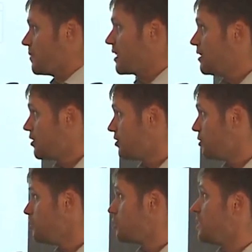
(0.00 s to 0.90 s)
it's a
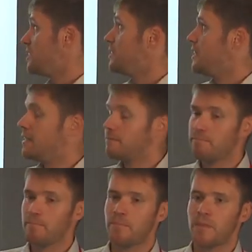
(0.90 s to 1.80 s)
student questionnaire.
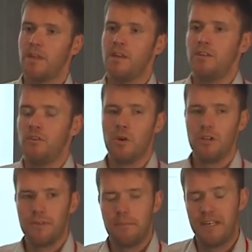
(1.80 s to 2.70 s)
You're all
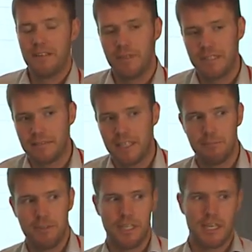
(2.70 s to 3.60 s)
familiar with
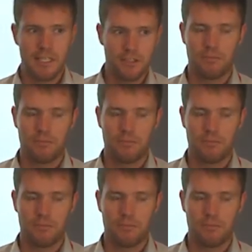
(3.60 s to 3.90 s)
Erasmus, I guess, or